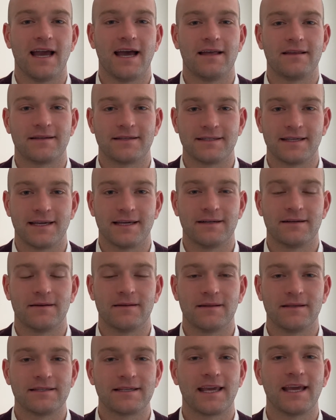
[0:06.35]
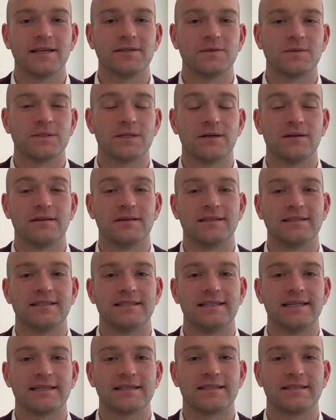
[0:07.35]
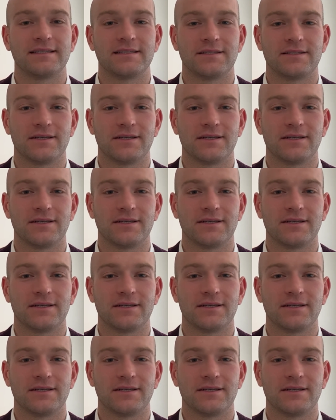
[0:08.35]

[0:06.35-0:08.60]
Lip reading: Alexander. This case was heard in the Sixth